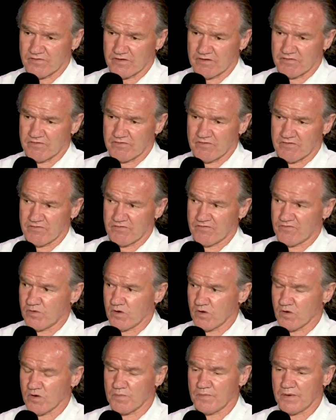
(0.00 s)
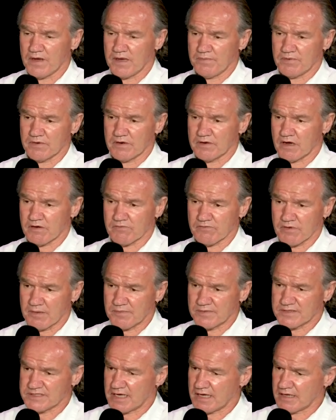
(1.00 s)
of, of poorer people are not
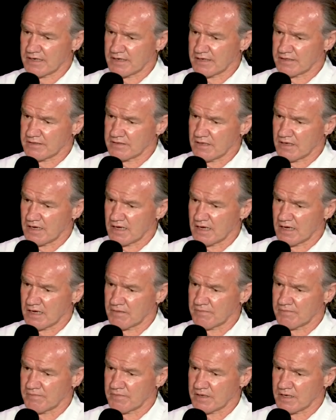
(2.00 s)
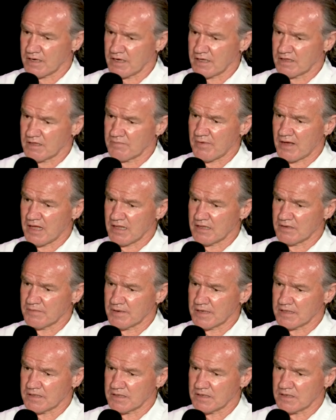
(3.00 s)
represented um, in the
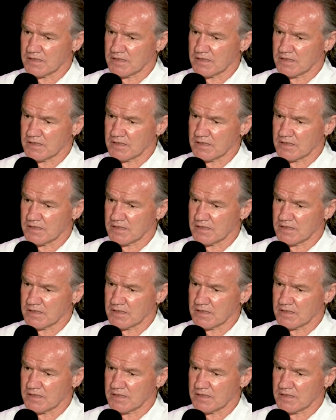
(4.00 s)
parliament.